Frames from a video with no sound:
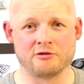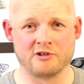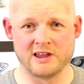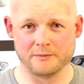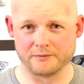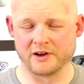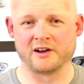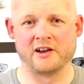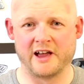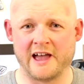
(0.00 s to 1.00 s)
3, a
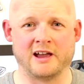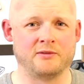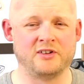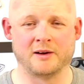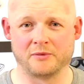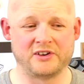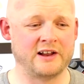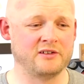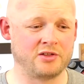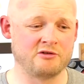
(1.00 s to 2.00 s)
kind of AFTM
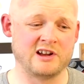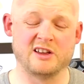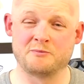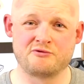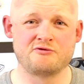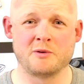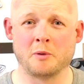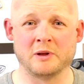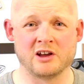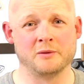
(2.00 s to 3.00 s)
standard 3, is
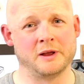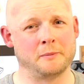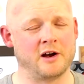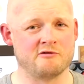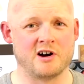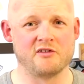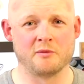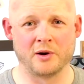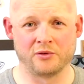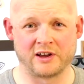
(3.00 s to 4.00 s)
probably going to be about right
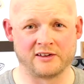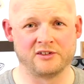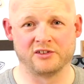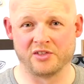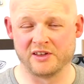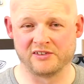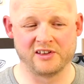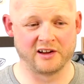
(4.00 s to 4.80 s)
for most casters on this